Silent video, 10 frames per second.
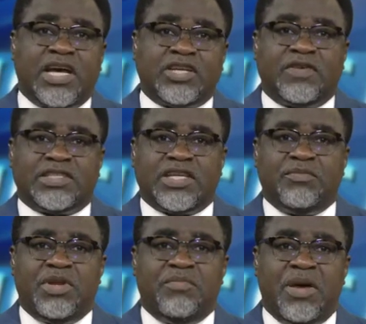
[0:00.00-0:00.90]
House of
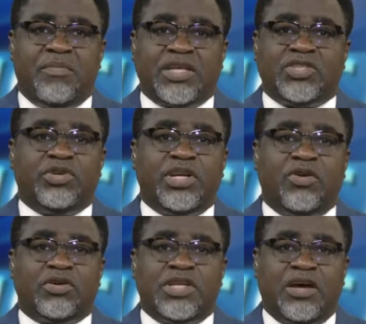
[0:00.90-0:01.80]
Assembly members during
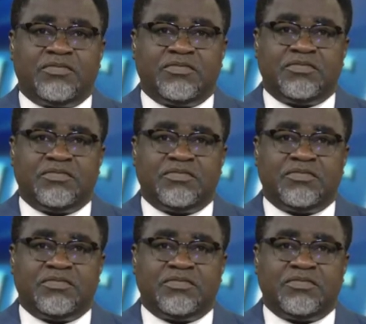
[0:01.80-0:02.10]
lockdown.